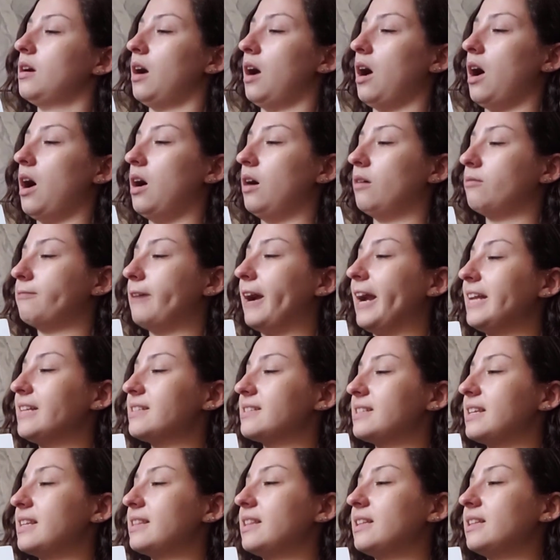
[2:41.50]
All right,
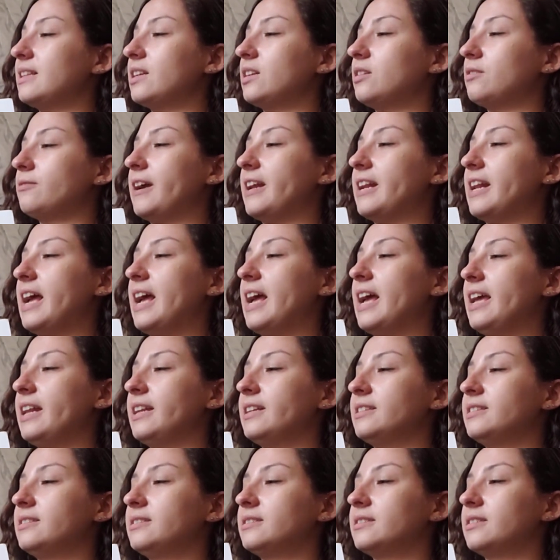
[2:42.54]
said the little red
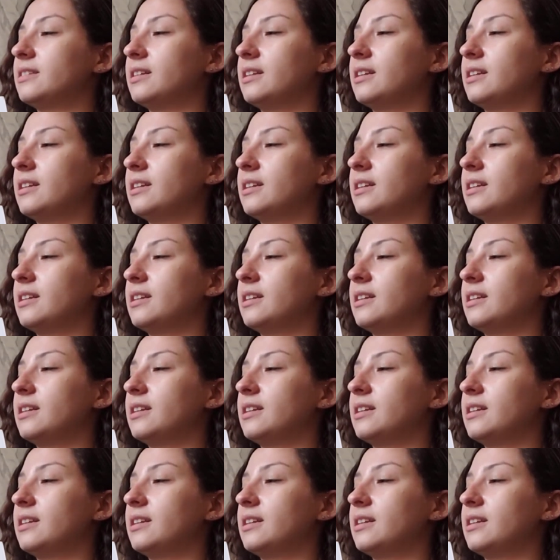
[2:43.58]
hen.